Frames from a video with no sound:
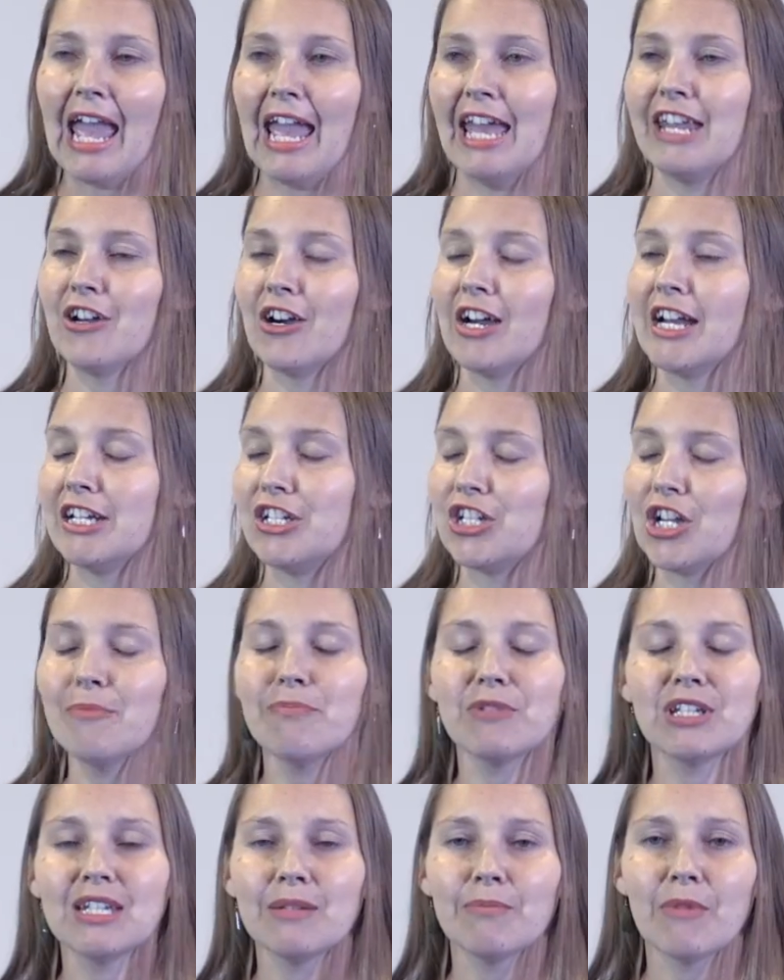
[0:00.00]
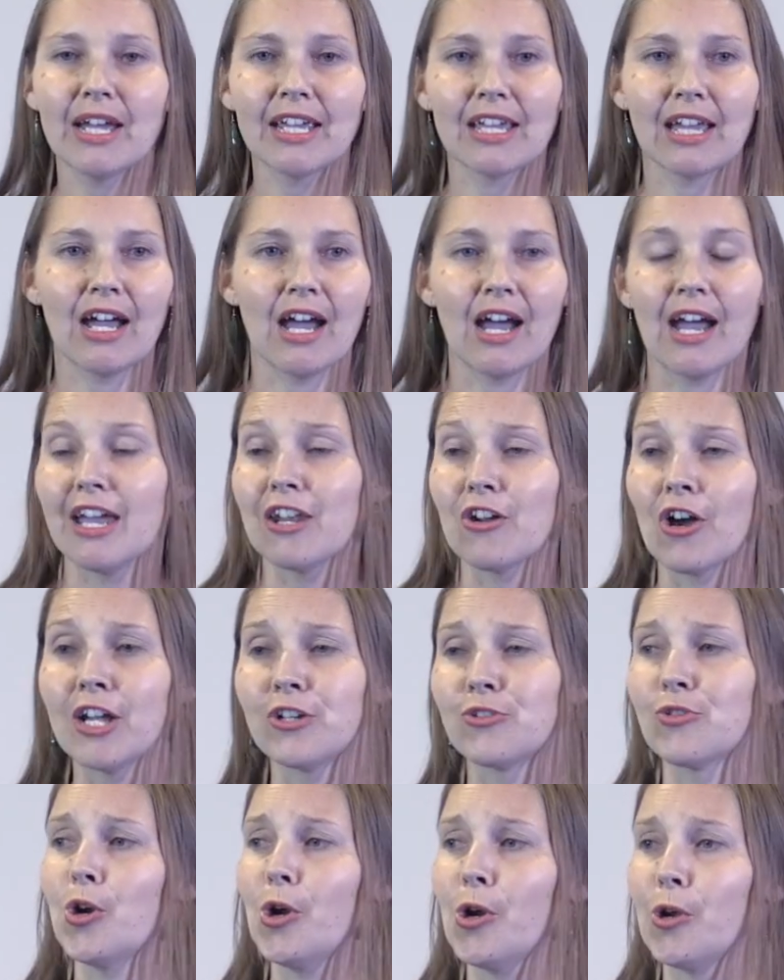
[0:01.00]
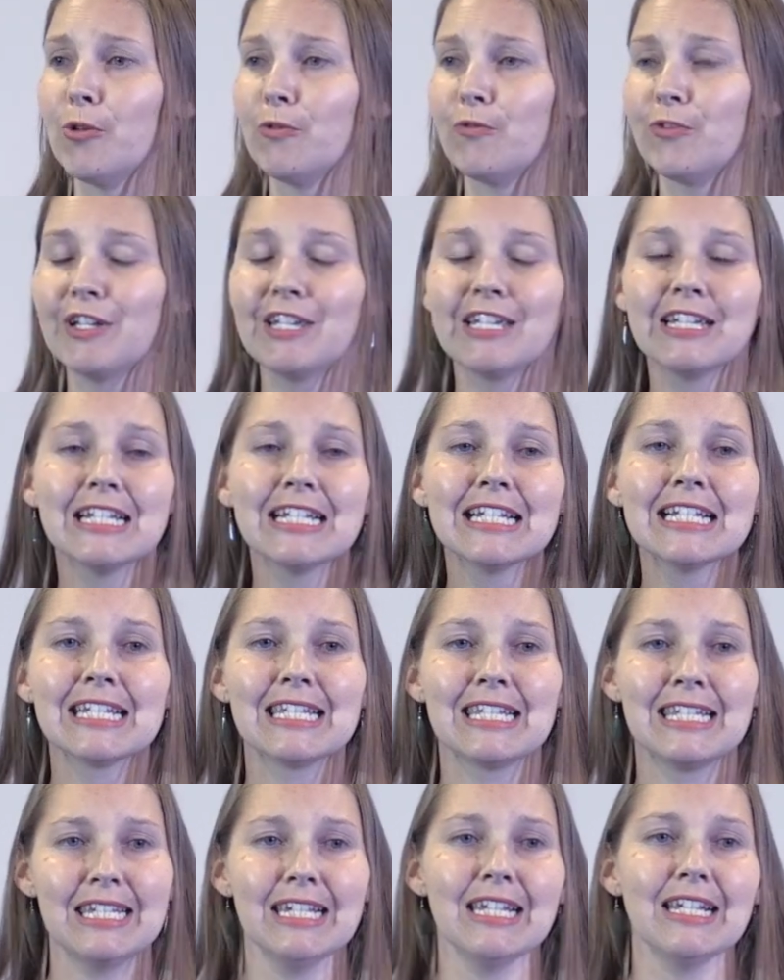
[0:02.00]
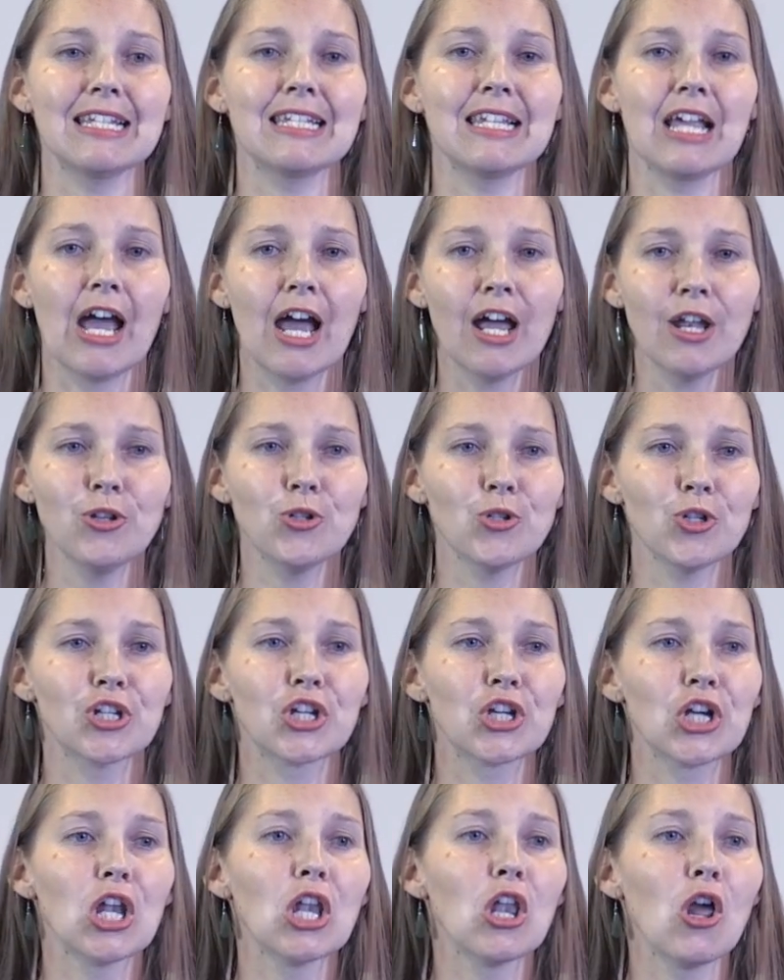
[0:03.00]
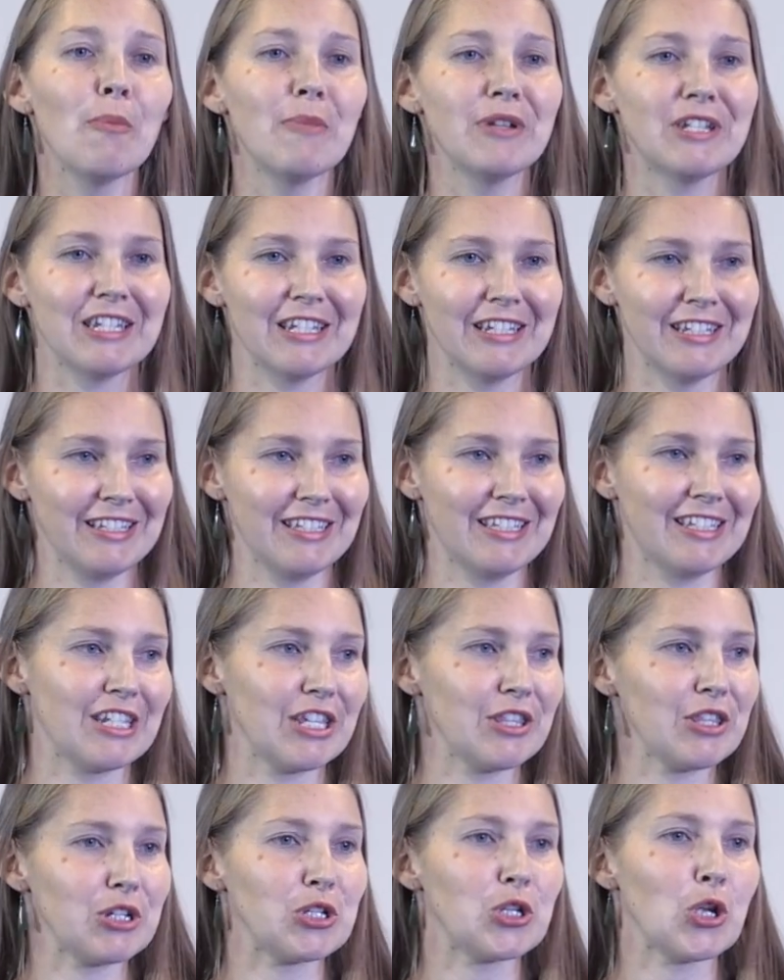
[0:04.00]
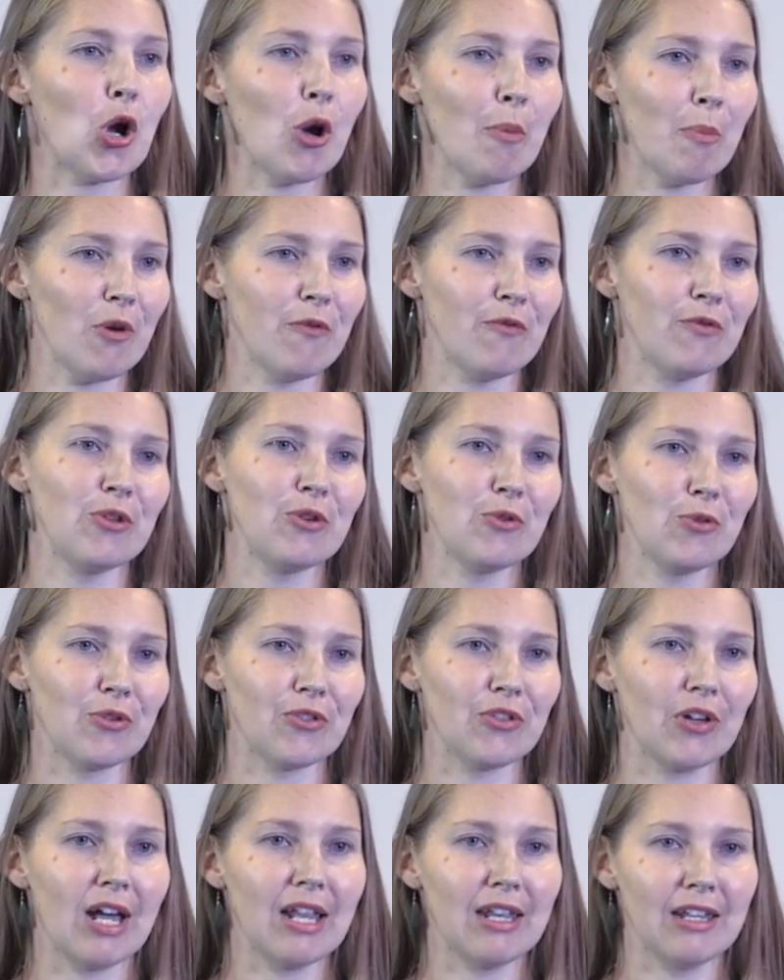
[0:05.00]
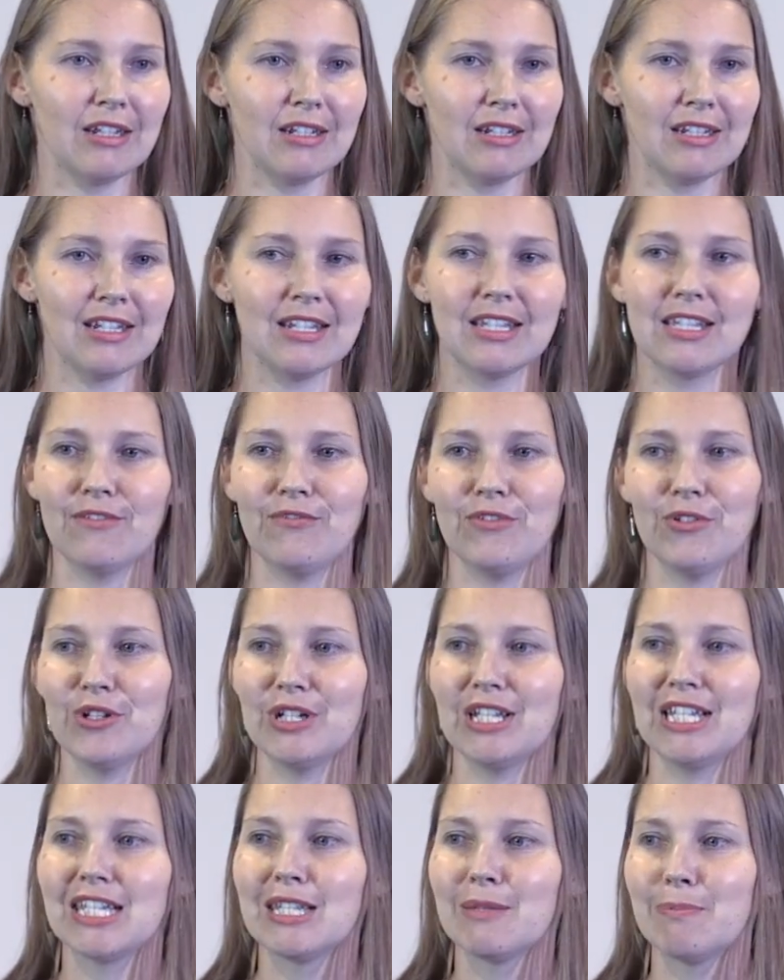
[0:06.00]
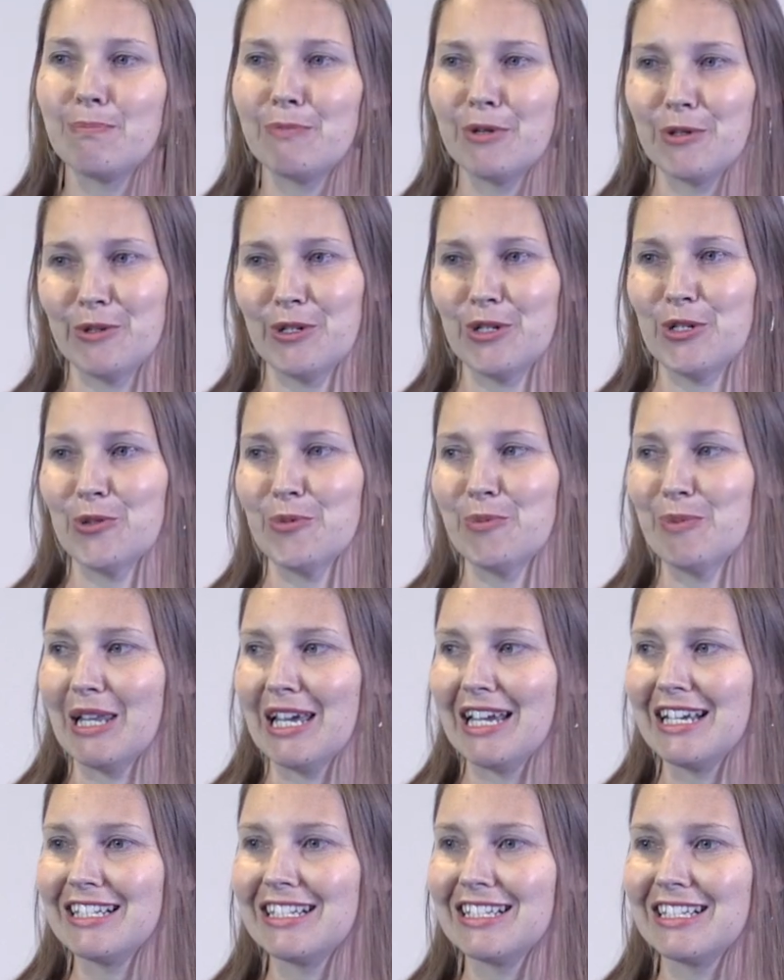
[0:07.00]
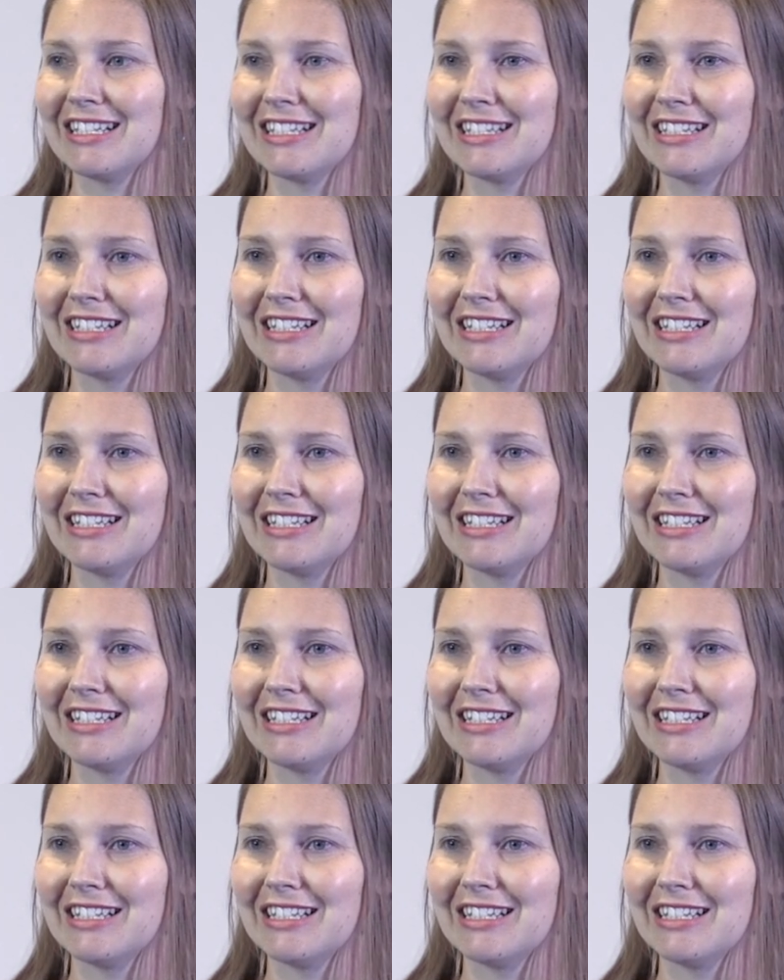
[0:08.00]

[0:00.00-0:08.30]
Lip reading: and I jumped in my car and I drove 600 kilometers to the top of the North Island. It's a very spiritual place.